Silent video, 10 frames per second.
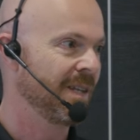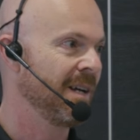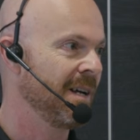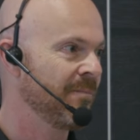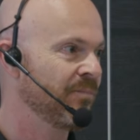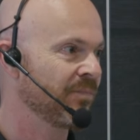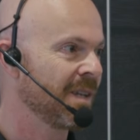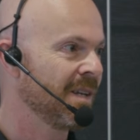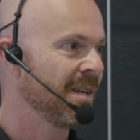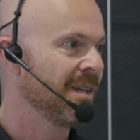Um,
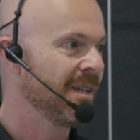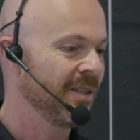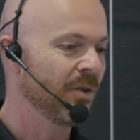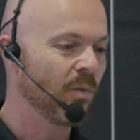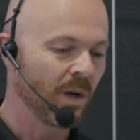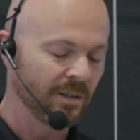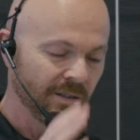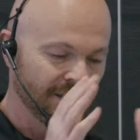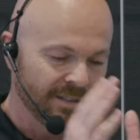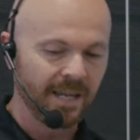you want
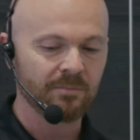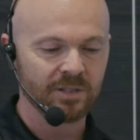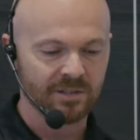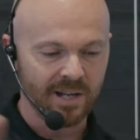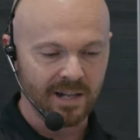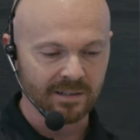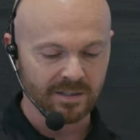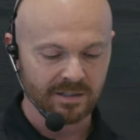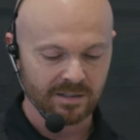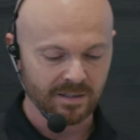the same result.